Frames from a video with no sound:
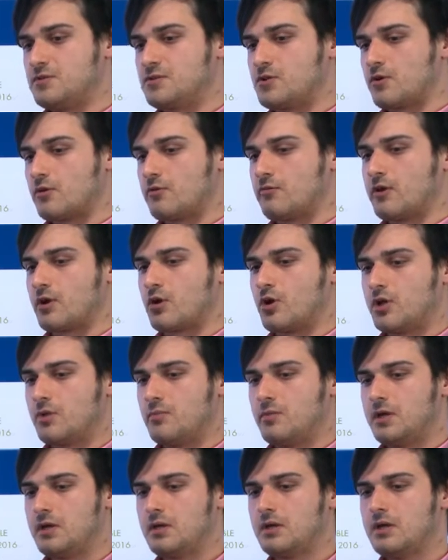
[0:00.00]
in the circular
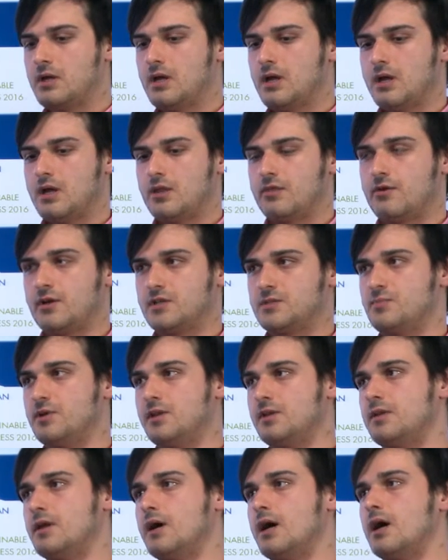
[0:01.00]
economy. There has
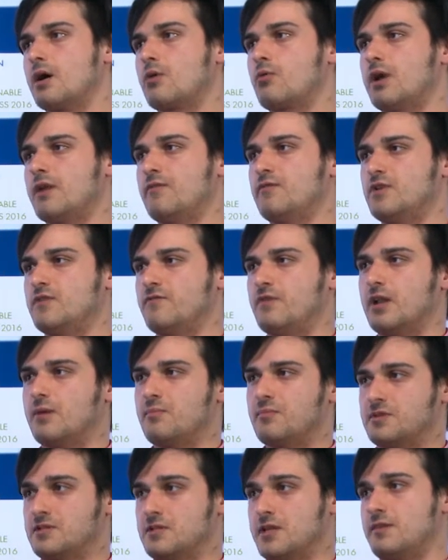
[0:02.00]
been quite a few
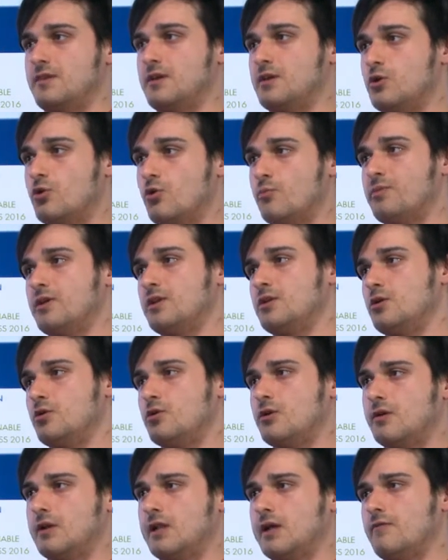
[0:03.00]
developments at the European
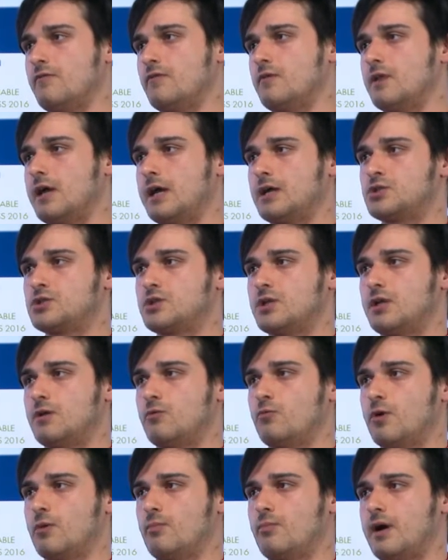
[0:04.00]
Union level,
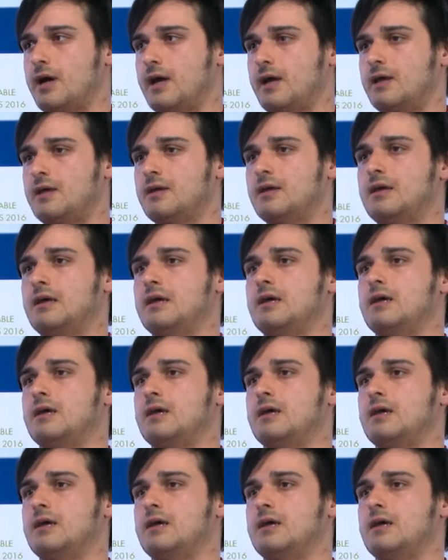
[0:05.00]
actually, whereby